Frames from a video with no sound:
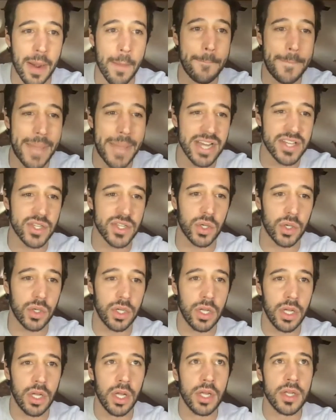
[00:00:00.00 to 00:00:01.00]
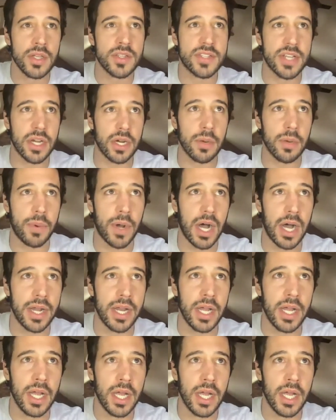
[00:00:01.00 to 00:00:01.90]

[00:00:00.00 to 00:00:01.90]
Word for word: basal sauropod.